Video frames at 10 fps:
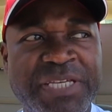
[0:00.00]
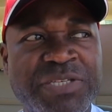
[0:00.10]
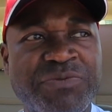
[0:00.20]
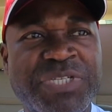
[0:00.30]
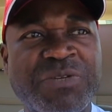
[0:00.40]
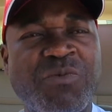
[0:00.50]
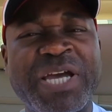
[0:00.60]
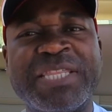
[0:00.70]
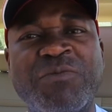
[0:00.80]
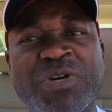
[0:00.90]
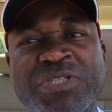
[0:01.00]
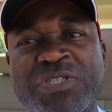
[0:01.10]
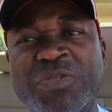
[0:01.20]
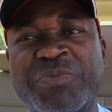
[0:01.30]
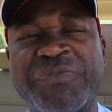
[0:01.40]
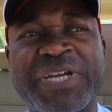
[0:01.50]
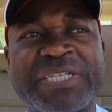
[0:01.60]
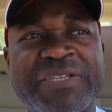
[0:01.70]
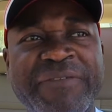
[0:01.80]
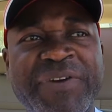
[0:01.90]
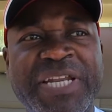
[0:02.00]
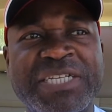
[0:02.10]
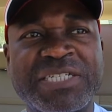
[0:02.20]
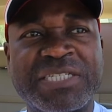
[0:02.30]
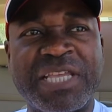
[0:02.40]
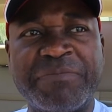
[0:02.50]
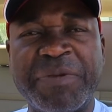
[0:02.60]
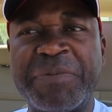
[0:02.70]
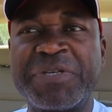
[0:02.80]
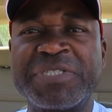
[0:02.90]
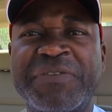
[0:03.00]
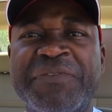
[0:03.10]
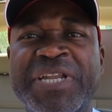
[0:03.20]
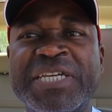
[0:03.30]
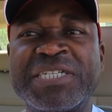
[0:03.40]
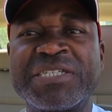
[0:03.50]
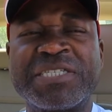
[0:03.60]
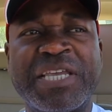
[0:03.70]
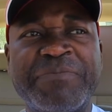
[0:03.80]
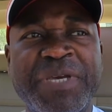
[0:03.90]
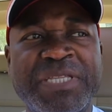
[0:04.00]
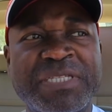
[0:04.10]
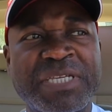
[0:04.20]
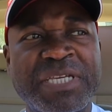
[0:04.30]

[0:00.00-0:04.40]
There's a reason why they want you to provide a financial statement, because the financial statement